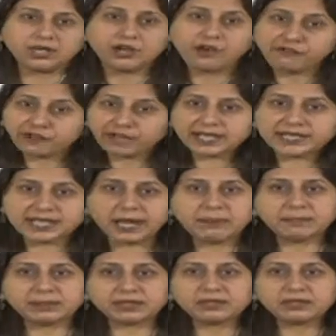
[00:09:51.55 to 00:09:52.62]
For
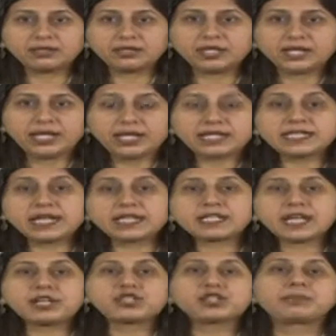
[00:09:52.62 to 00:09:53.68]
example,
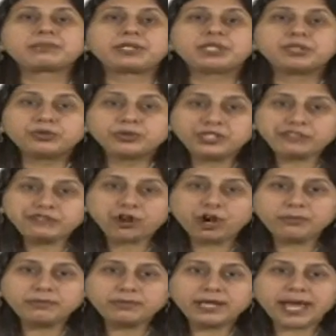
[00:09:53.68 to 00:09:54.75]
data should be
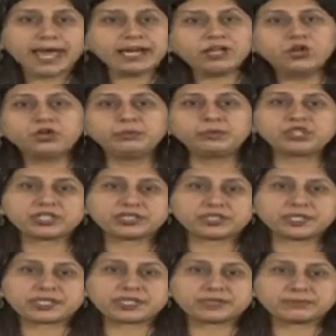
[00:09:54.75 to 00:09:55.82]
uniform and
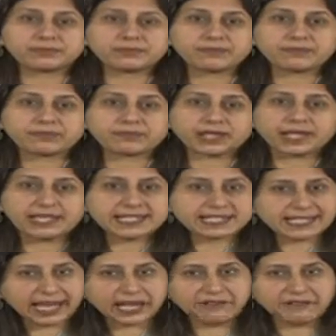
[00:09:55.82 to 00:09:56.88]
homogeneous.
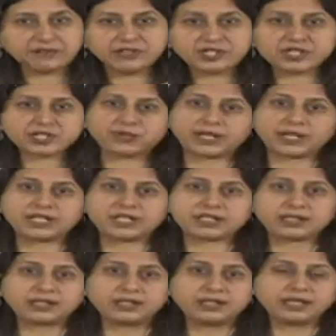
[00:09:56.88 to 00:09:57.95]
Self-restraint.